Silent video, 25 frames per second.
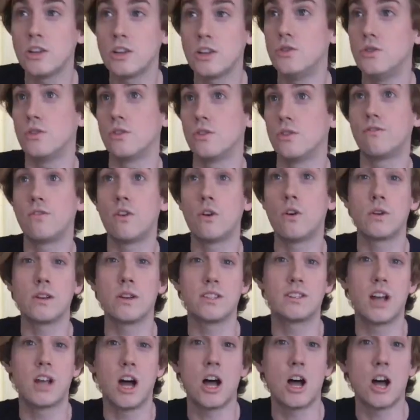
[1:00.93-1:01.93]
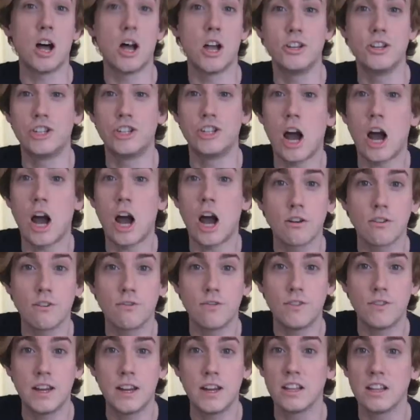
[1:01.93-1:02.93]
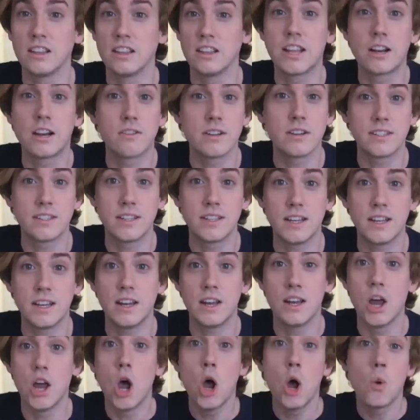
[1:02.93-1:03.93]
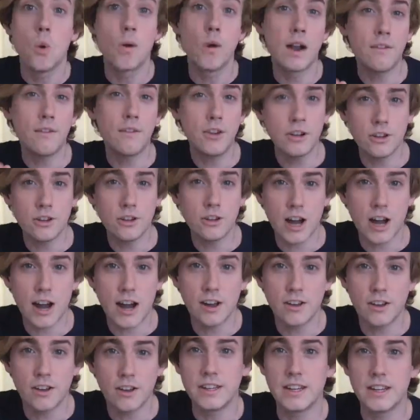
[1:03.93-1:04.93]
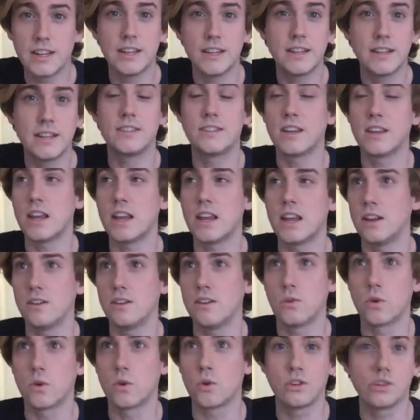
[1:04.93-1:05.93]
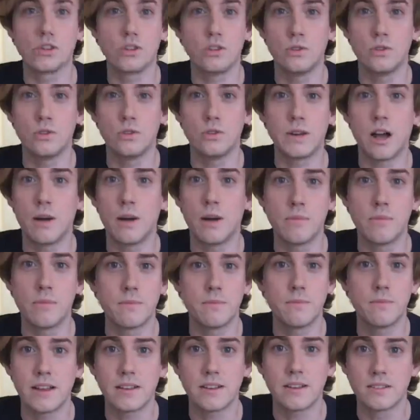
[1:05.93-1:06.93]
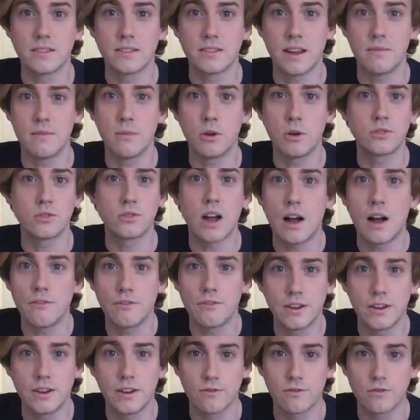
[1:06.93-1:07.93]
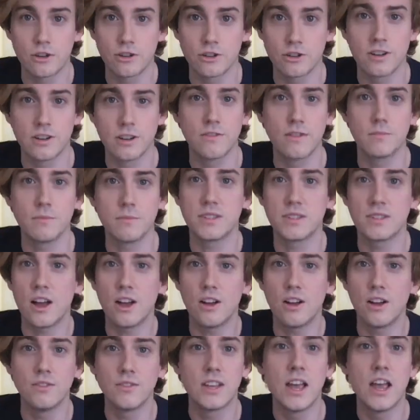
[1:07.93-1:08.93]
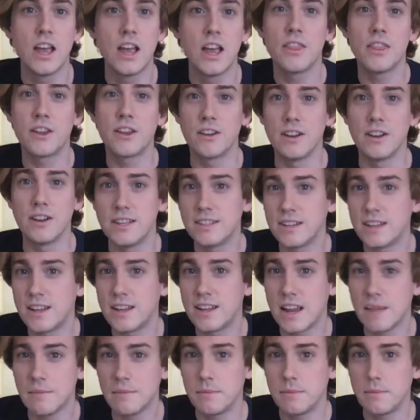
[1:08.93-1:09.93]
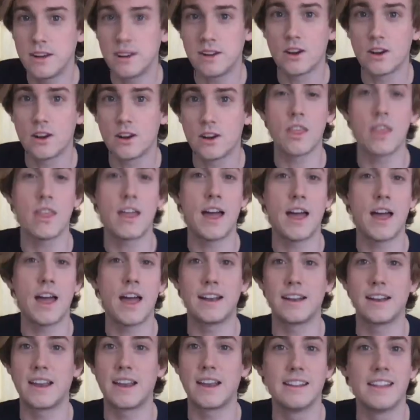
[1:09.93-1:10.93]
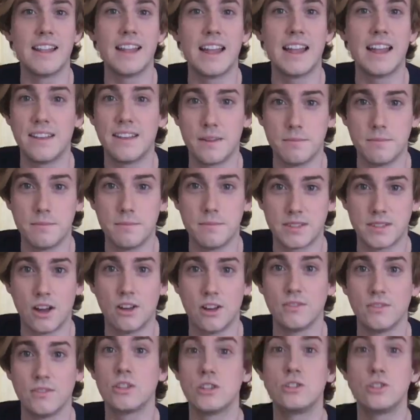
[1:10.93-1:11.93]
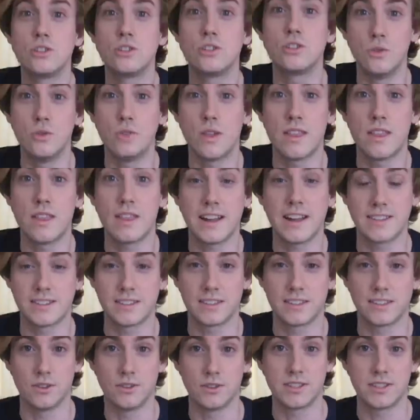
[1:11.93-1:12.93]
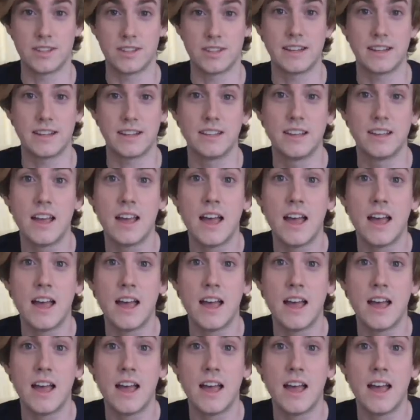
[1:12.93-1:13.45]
you could focus on geography, literacy, whatever your child needs in order to become the best and most confident version of themselves. There is a game here that can lend themselves to that skill set.